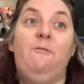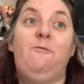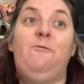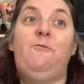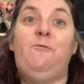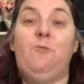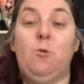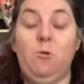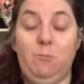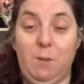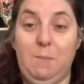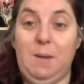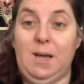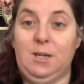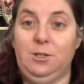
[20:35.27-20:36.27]
for my
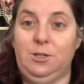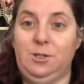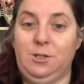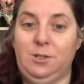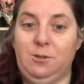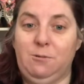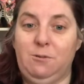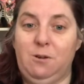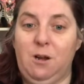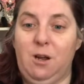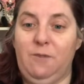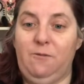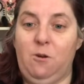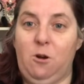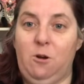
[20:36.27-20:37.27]
packages to arrive
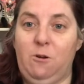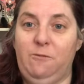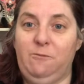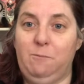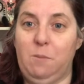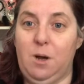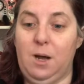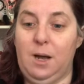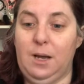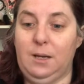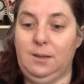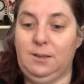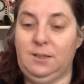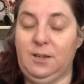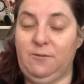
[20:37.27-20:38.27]
of my
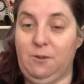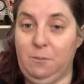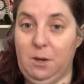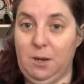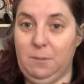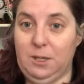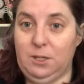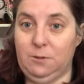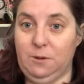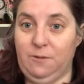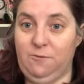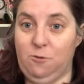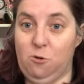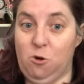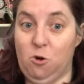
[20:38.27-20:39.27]
stuff I'm going to be doing
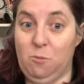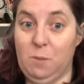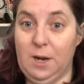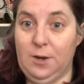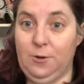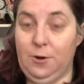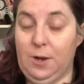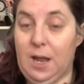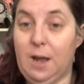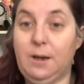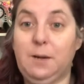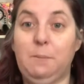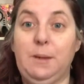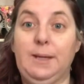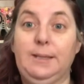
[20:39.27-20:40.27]
for all my new
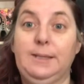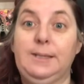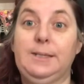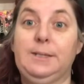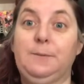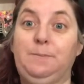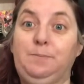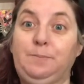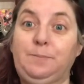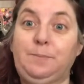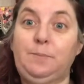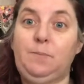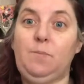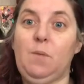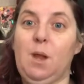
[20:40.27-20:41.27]
counting pens,
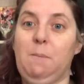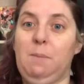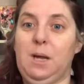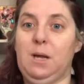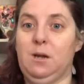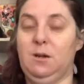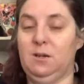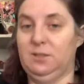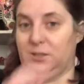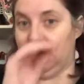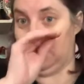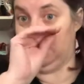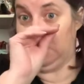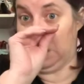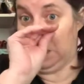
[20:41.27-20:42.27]
because
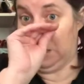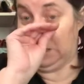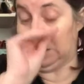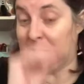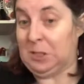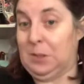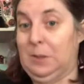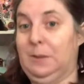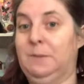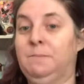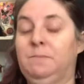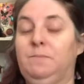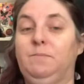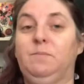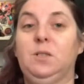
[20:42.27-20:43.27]
I'm going to,
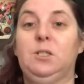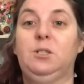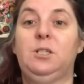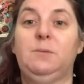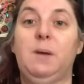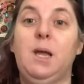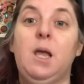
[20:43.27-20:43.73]
excuse me,